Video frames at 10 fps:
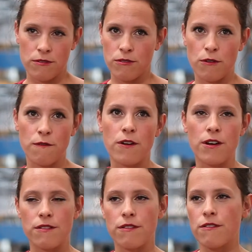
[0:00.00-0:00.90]
so
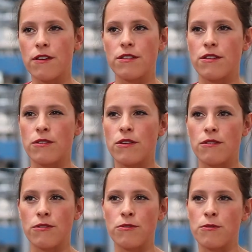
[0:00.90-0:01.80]
far decided
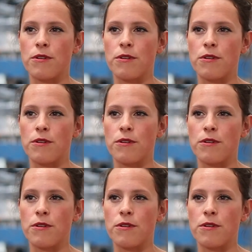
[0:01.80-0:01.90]
not to